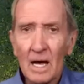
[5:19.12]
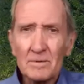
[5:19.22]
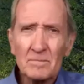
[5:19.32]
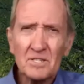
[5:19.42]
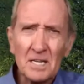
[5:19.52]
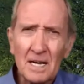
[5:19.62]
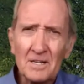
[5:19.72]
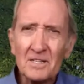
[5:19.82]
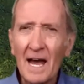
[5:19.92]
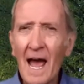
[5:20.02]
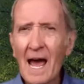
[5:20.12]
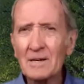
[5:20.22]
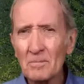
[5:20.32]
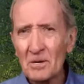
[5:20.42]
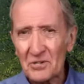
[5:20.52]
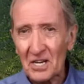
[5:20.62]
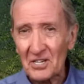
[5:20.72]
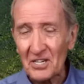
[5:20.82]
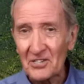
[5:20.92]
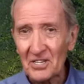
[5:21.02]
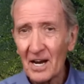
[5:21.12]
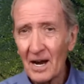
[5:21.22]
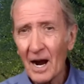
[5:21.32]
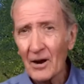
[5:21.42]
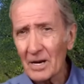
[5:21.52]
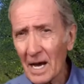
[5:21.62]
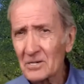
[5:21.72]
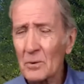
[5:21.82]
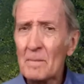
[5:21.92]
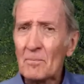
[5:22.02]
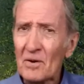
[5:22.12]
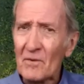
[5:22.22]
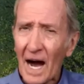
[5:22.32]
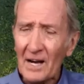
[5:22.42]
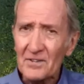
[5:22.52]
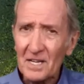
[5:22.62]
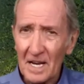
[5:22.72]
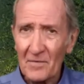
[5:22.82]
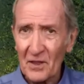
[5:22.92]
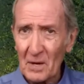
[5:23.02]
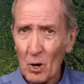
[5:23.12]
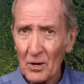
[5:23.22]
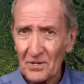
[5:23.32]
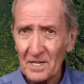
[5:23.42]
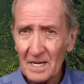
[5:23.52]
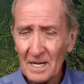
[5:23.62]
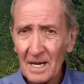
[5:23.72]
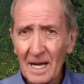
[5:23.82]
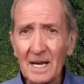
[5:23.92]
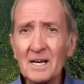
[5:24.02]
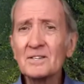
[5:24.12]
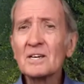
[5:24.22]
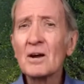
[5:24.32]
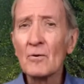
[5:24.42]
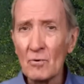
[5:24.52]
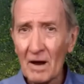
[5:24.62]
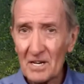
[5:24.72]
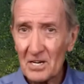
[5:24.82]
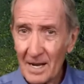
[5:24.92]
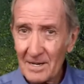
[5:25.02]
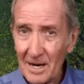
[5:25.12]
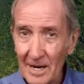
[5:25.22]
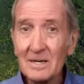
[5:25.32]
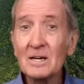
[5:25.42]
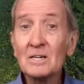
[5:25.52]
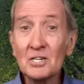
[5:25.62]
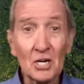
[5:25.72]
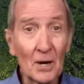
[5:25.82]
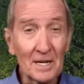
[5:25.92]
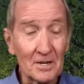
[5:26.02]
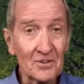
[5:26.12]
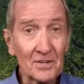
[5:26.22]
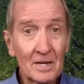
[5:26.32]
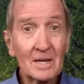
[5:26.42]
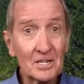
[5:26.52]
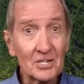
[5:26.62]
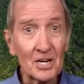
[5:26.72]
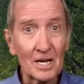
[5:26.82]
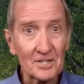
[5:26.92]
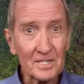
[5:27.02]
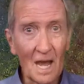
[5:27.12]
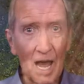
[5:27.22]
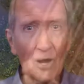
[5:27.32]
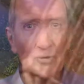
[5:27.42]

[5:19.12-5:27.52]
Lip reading: singers and musicians are allowed to improvise if they want. Here's Ravi Shankar showing us just how you